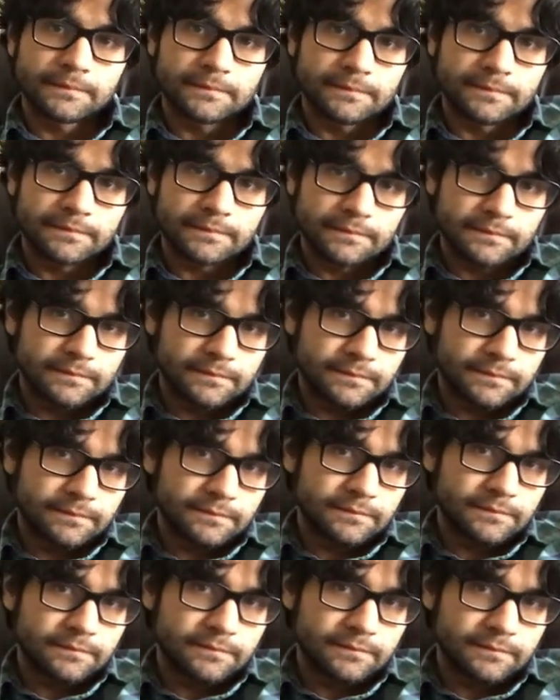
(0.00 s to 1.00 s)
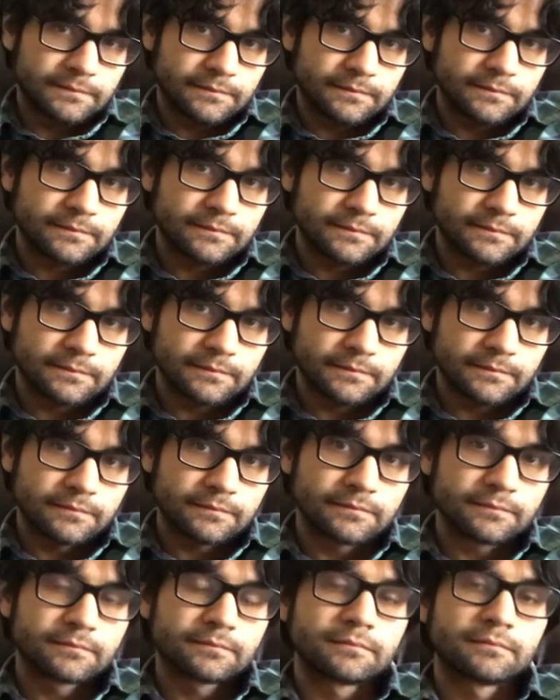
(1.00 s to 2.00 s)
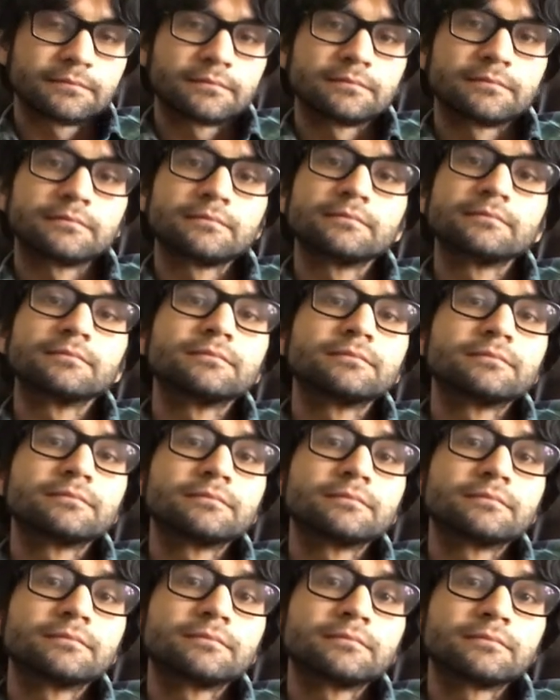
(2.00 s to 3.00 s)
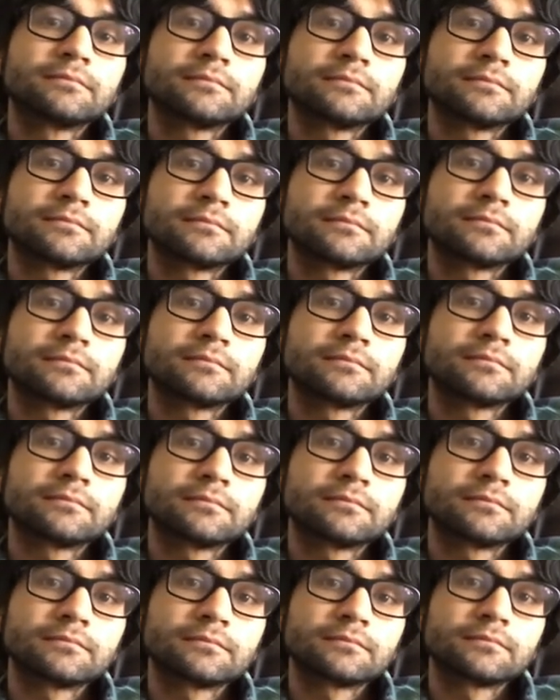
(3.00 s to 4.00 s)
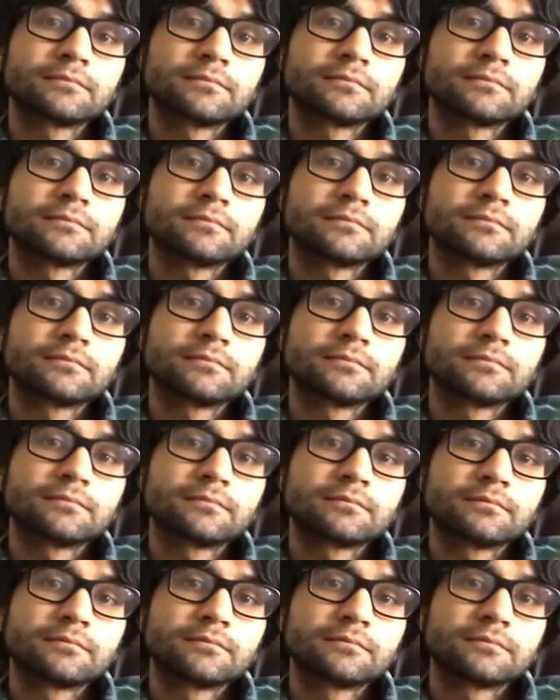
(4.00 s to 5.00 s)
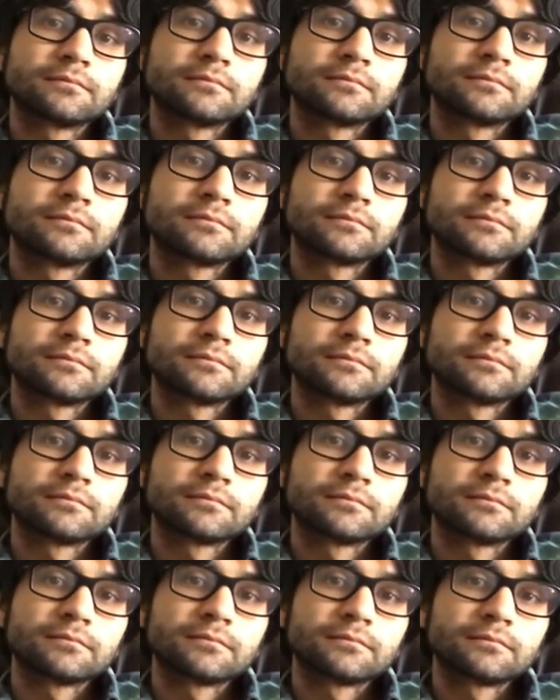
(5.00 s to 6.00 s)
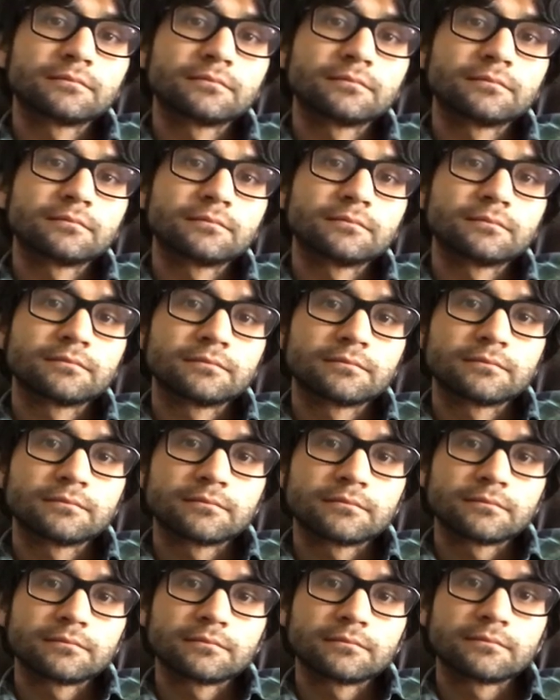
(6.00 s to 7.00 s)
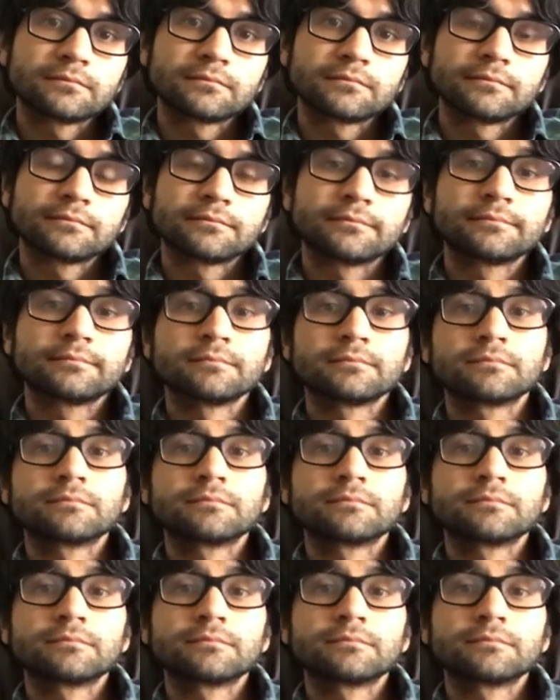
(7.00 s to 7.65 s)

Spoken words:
This person isn't speaking.